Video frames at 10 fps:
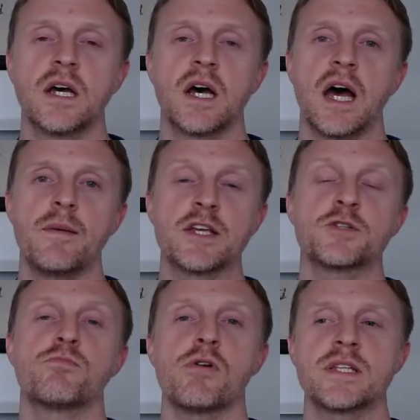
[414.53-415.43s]

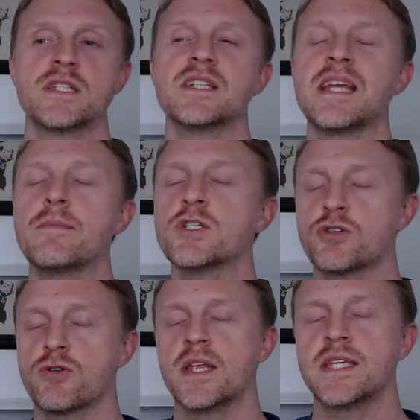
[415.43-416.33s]
expresses and
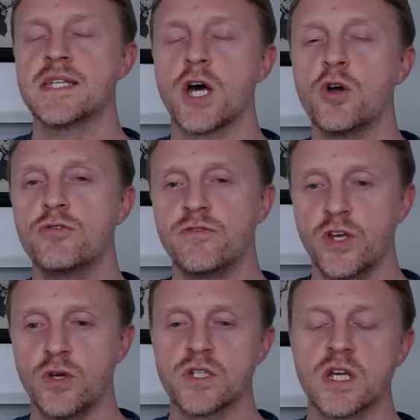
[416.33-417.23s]
demonstrates his own views.